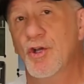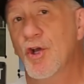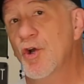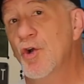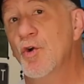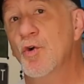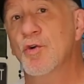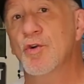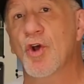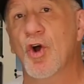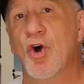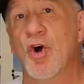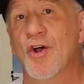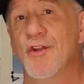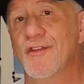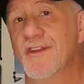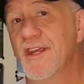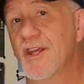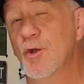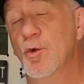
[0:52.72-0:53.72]
code
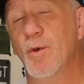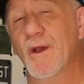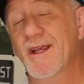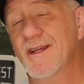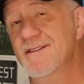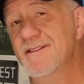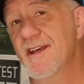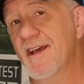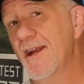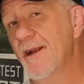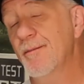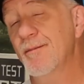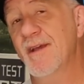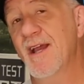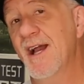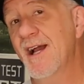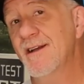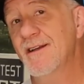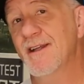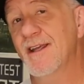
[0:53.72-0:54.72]
on the quick setup
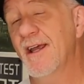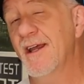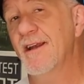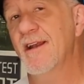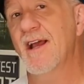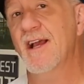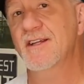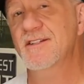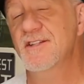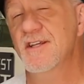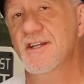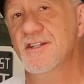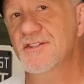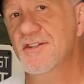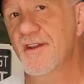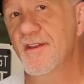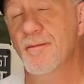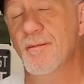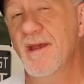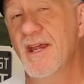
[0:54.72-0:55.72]
guide to gain access
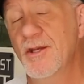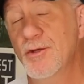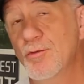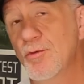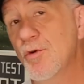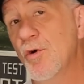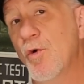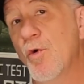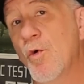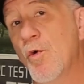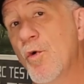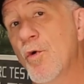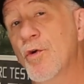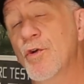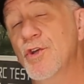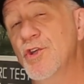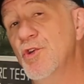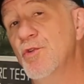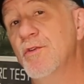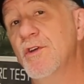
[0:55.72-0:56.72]
to the manual, or
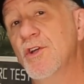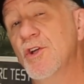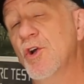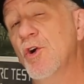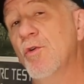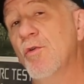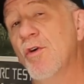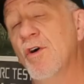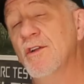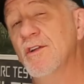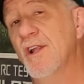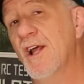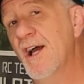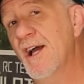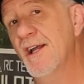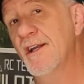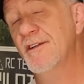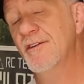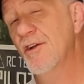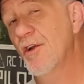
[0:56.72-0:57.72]
you can go
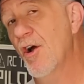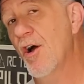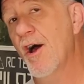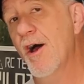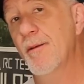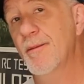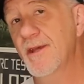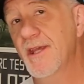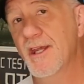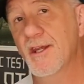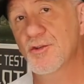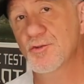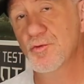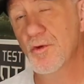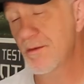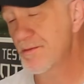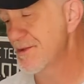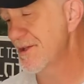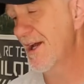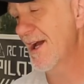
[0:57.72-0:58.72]
online on Hobby King's
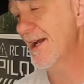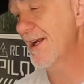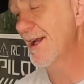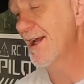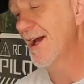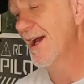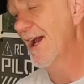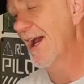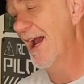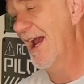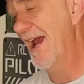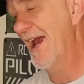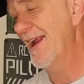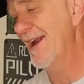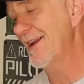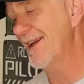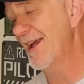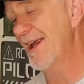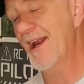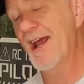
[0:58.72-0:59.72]
website
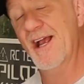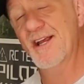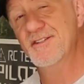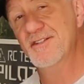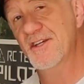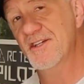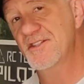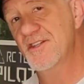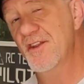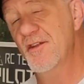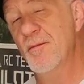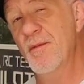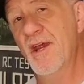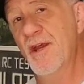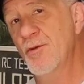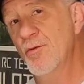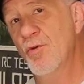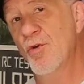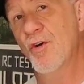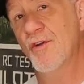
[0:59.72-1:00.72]
and get access to the
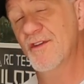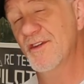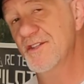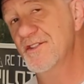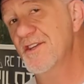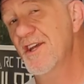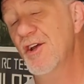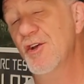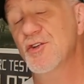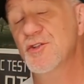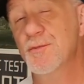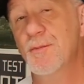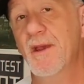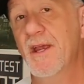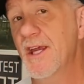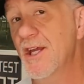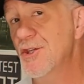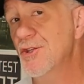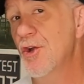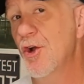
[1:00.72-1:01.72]
manual on the sales
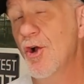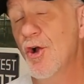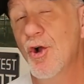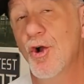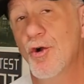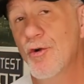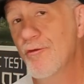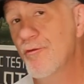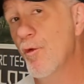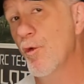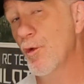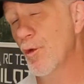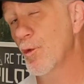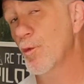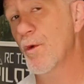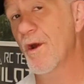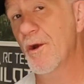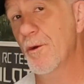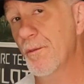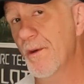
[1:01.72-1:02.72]
page for the
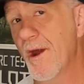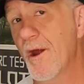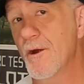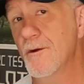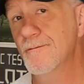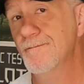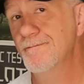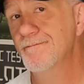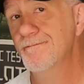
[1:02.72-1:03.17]
Rare Bear.